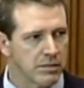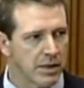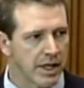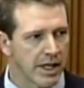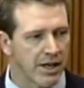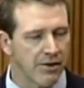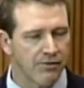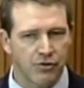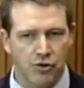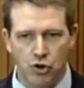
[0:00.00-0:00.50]

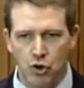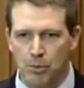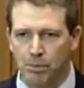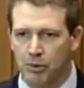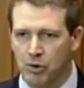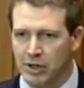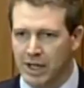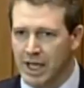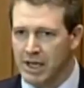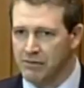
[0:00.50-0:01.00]
if you
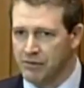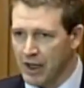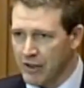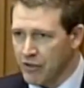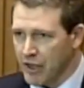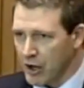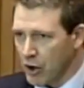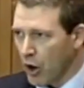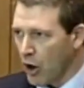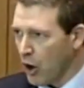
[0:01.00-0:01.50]
believe that
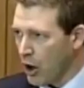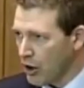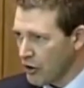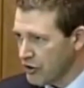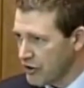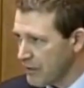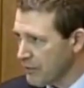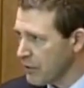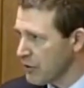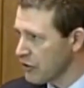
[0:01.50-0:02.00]
there are
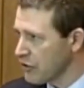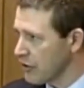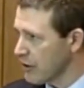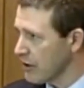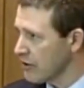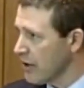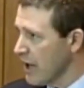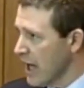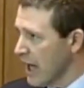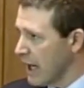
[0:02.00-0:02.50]

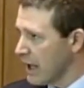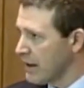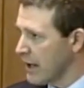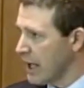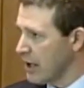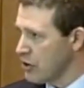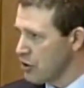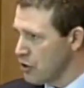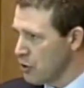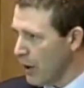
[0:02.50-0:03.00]
differences and
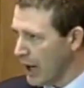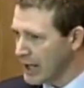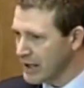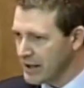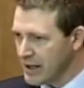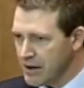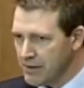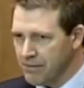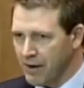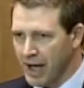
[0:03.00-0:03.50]
that you
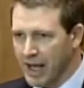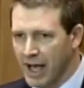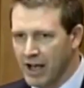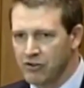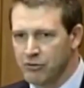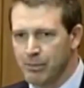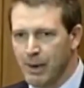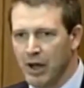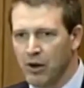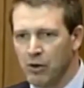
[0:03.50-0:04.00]
identify
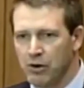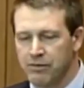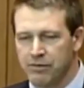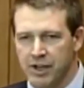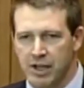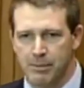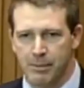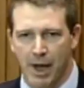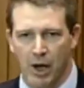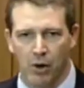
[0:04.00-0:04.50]
as male or
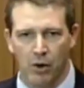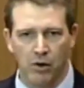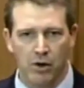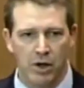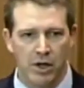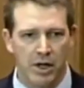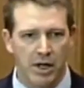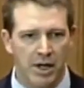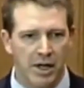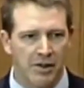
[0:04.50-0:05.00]

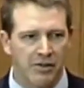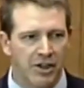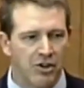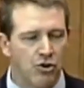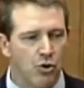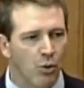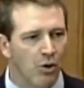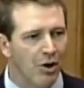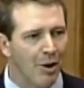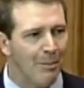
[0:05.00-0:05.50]
female, then
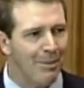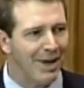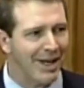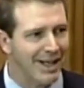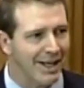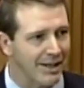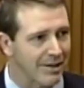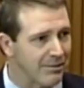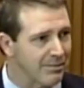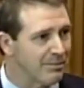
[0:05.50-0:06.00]
you are a
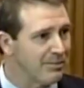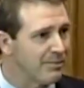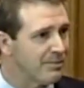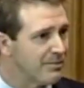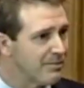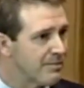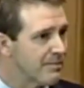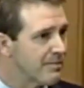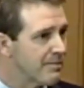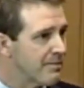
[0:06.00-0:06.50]
bigot.
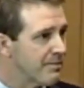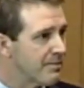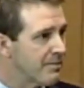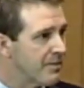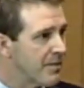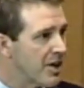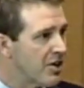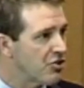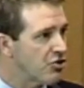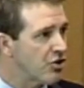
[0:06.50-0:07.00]

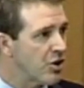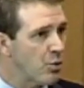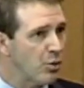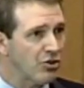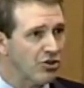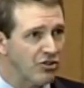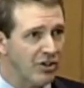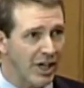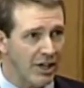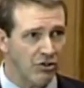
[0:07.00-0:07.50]
She
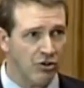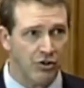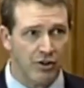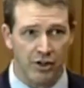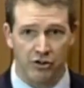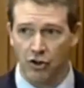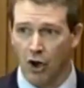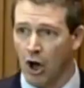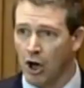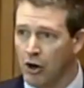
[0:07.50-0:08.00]
was teaching
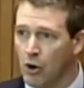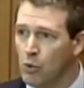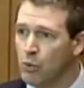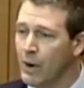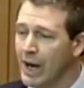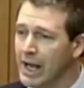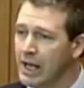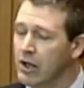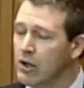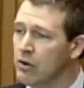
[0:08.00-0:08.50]
this on a
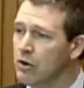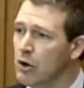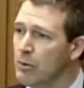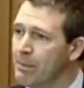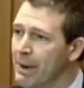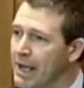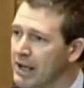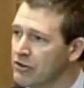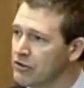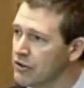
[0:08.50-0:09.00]
regular
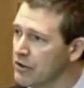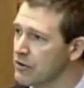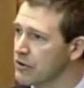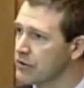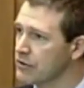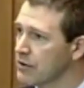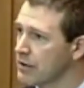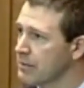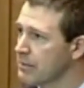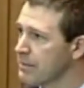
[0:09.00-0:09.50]
basis.